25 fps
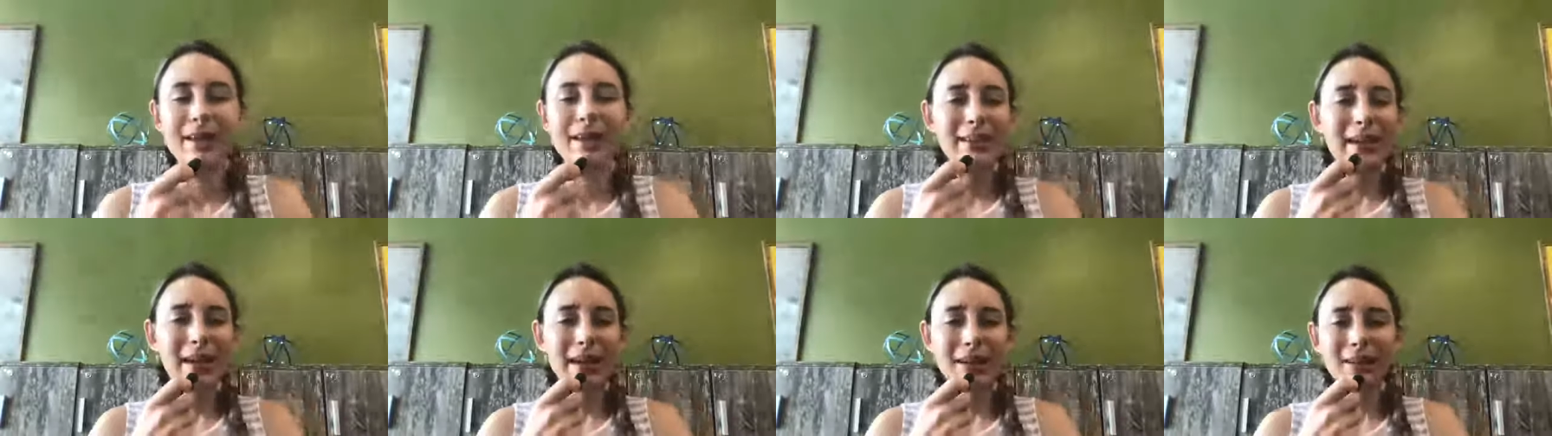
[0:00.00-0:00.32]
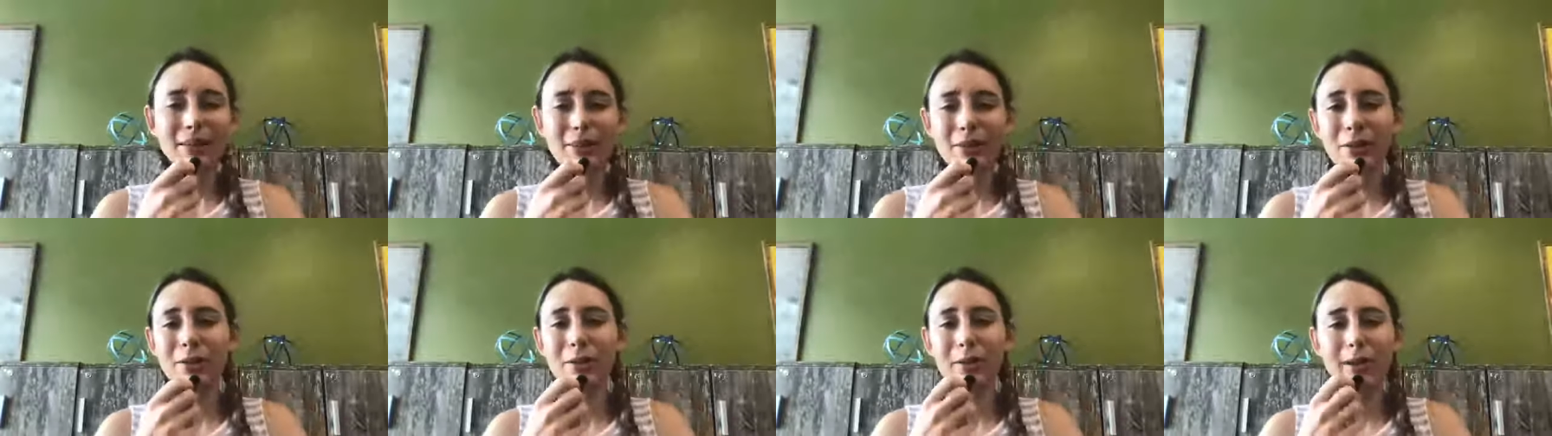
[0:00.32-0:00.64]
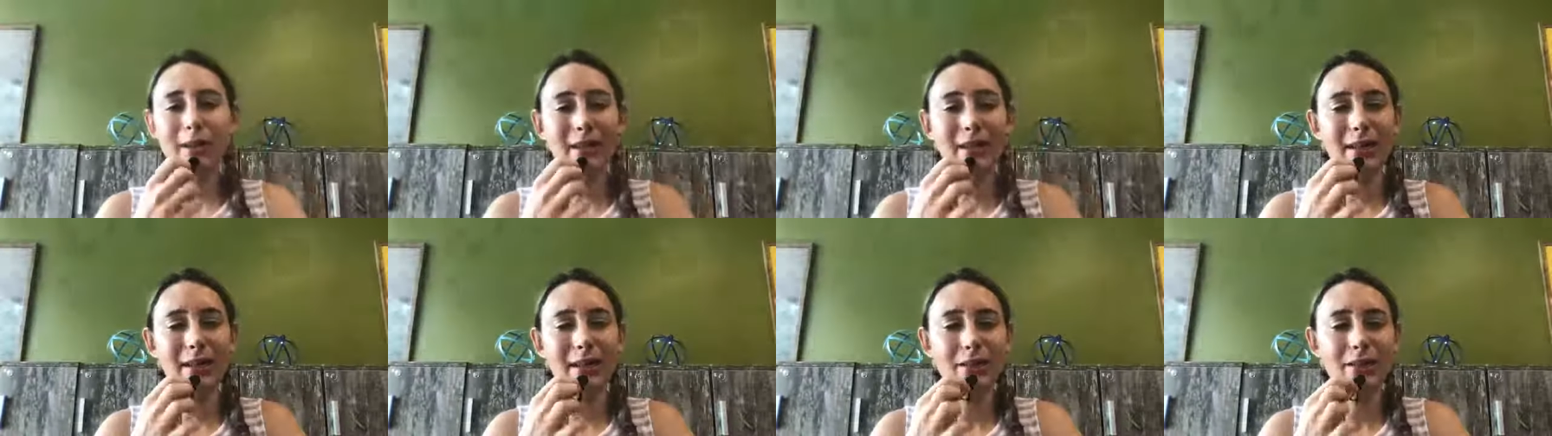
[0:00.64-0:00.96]
Yeah,
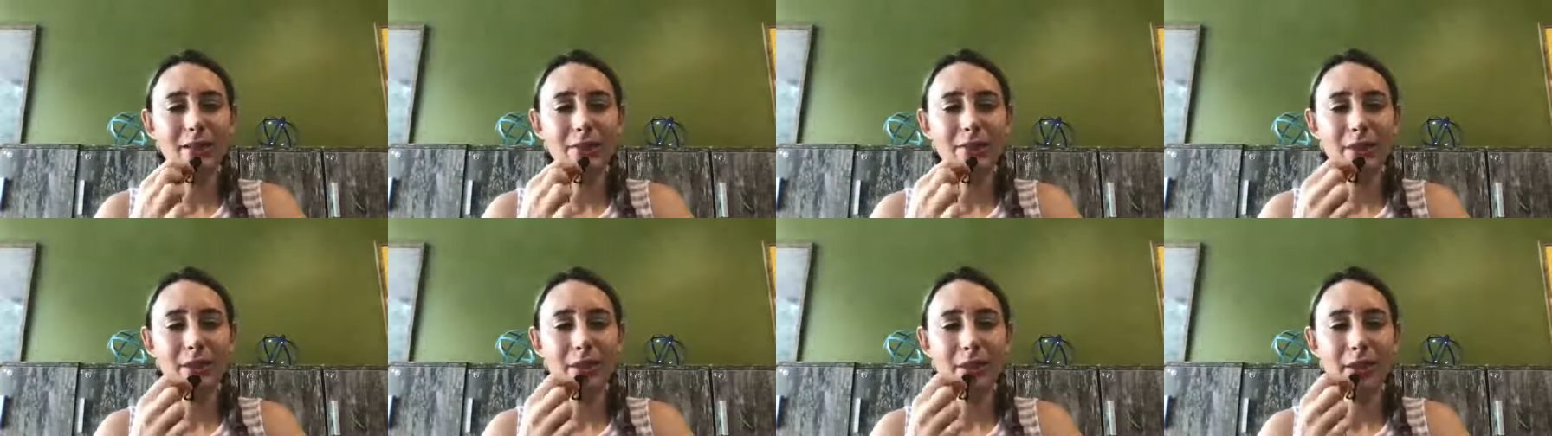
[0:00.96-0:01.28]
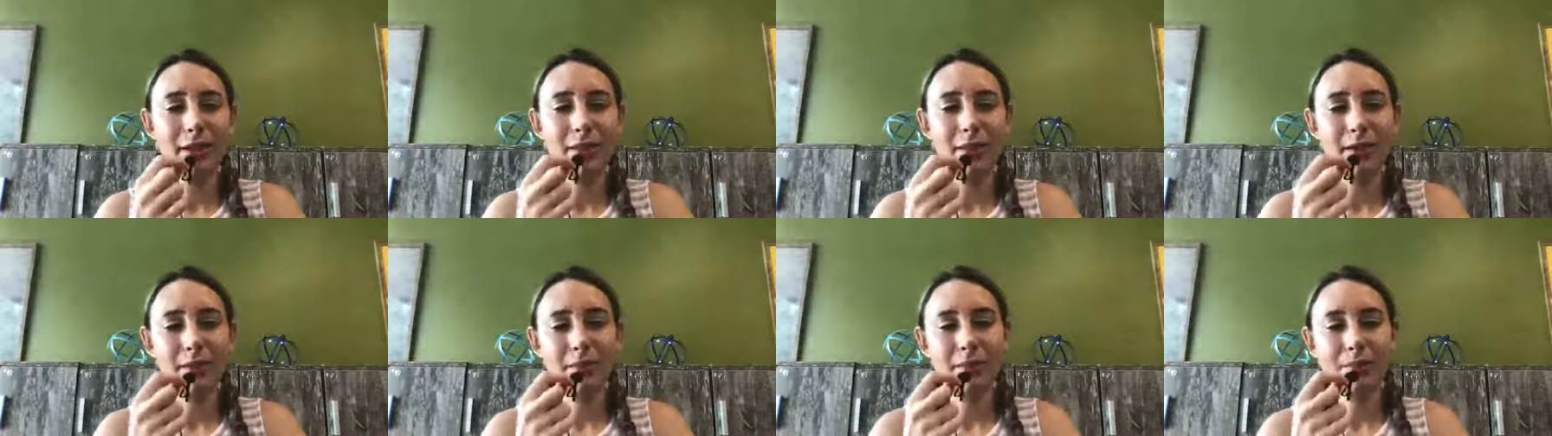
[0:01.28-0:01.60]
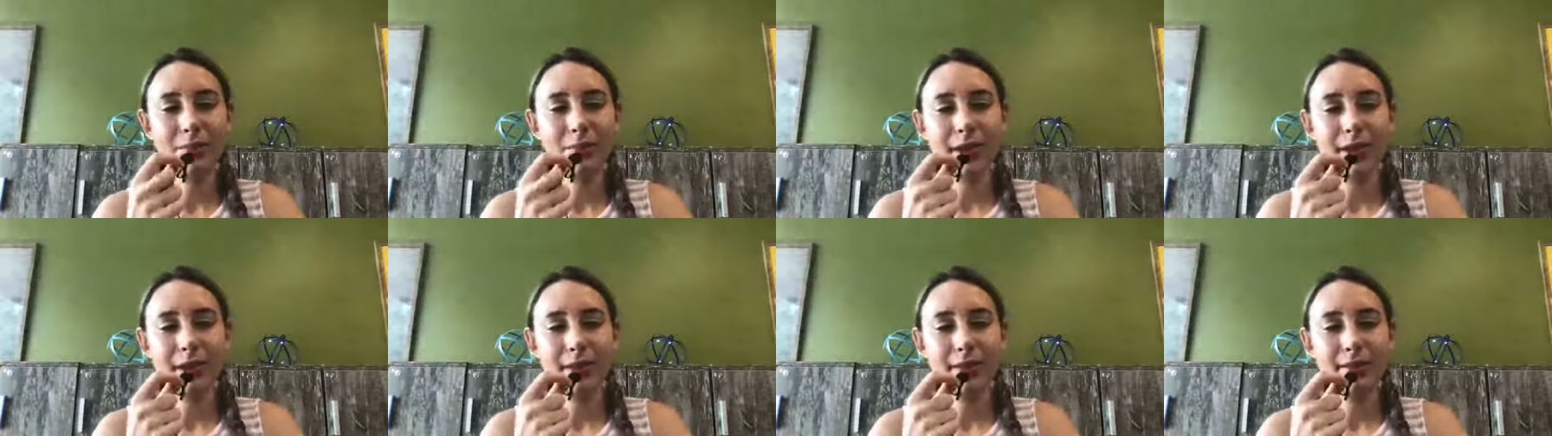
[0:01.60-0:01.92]
totally. That's a really
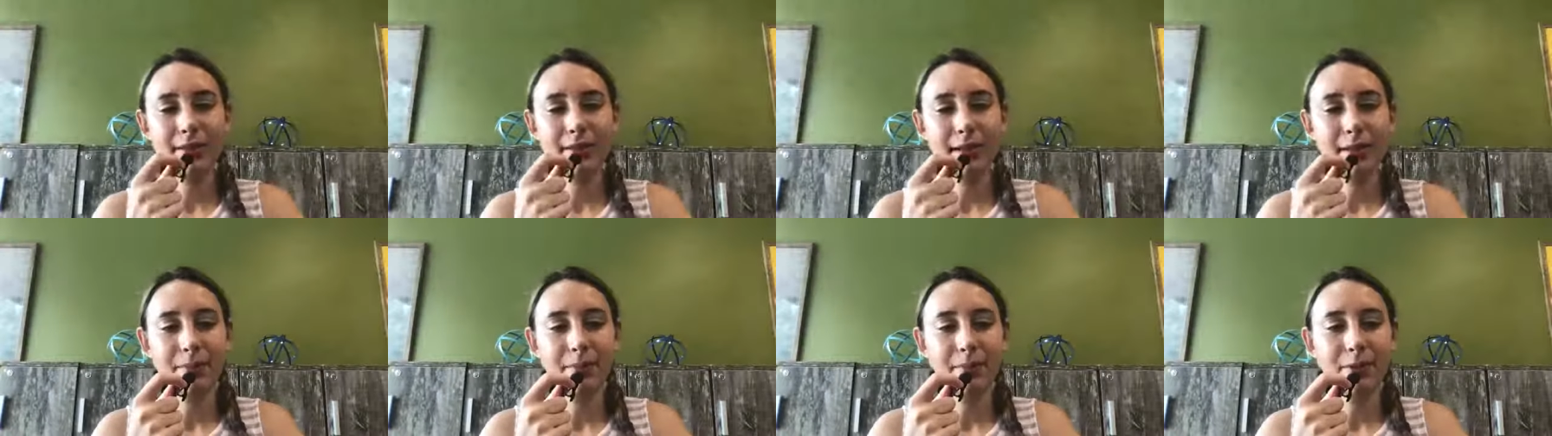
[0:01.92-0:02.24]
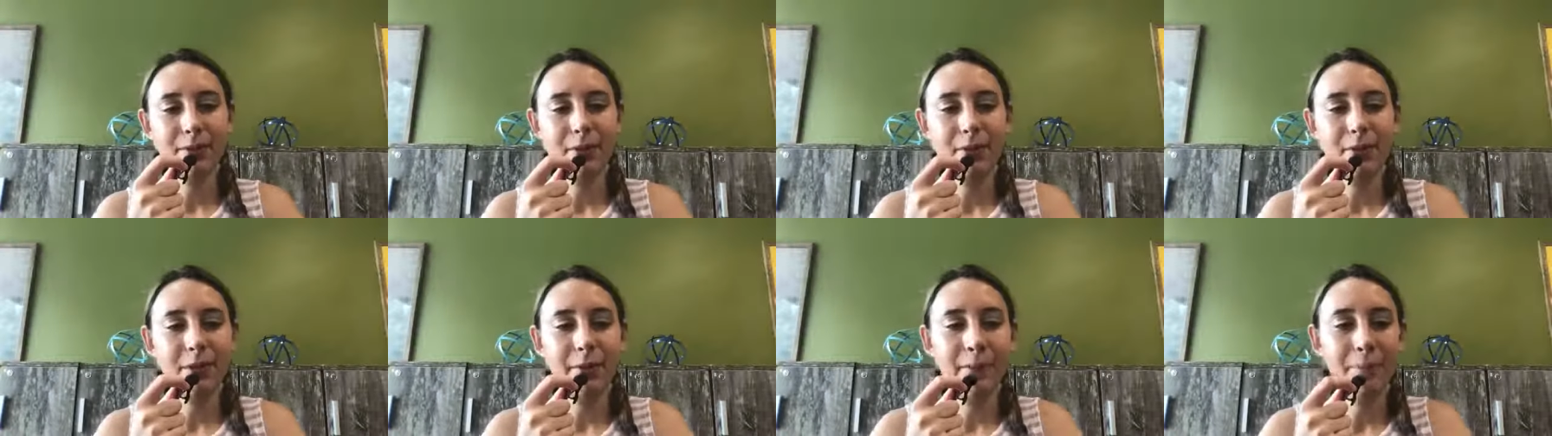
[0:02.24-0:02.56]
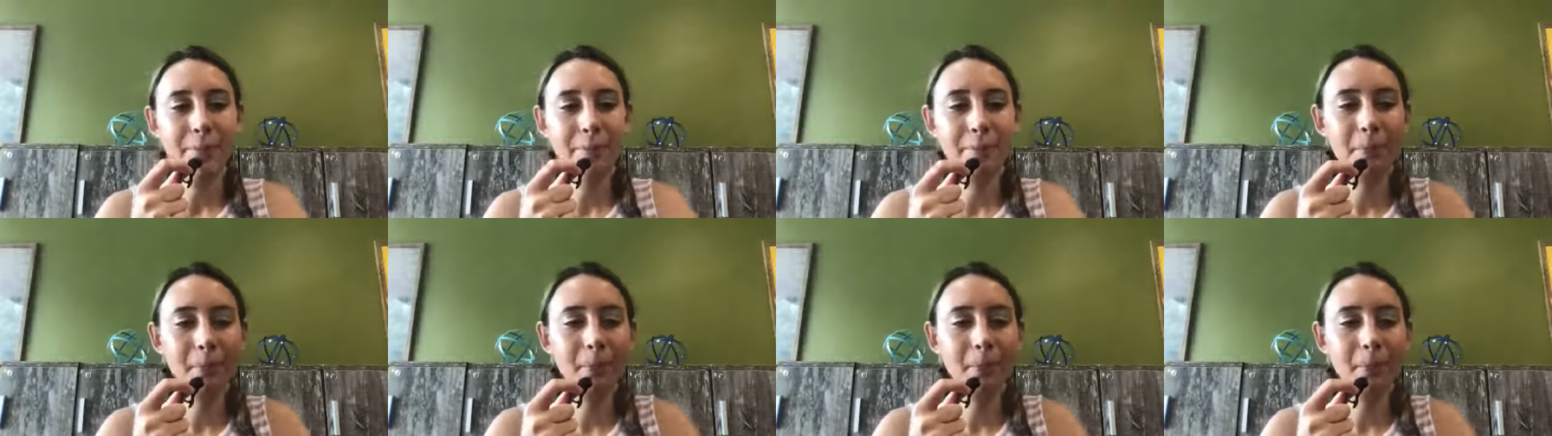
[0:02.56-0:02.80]
um, great example.